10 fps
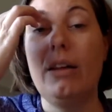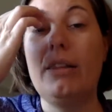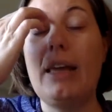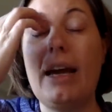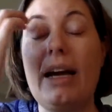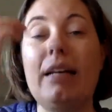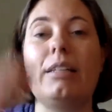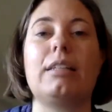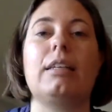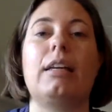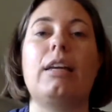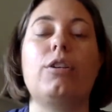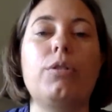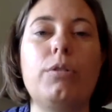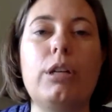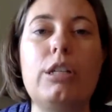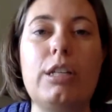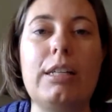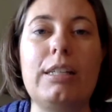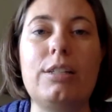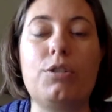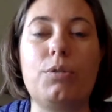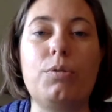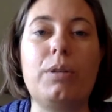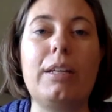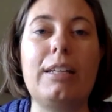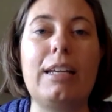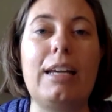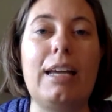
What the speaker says: that encourages children